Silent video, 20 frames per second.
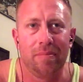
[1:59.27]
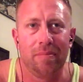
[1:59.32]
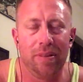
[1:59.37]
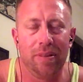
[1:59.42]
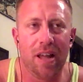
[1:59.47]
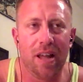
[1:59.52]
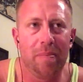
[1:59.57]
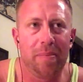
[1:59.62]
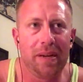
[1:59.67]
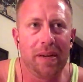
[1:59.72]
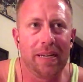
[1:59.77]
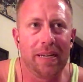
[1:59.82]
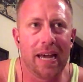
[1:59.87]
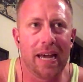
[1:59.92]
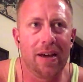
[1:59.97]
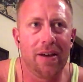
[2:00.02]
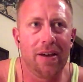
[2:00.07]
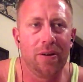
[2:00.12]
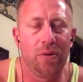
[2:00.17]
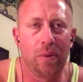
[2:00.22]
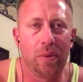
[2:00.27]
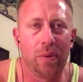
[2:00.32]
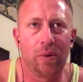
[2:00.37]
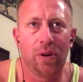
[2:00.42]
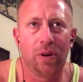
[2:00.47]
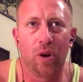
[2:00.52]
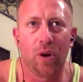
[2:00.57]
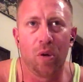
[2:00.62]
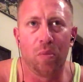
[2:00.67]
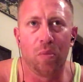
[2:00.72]
plopping down, and we were going to
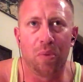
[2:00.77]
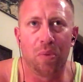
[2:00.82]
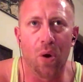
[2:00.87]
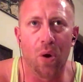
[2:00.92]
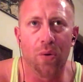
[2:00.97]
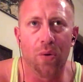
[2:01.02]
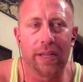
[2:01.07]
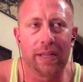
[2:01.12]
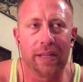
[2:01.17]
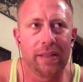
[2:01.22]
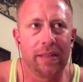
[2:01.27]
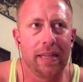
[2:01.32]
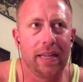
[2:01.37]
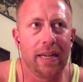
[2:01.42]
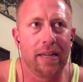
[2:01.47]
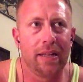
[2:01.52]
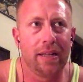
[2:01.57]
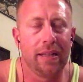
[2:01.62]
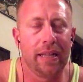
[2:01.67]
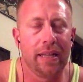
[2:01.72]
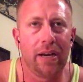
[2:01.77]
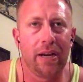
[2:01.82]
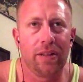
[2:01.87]
go bowling later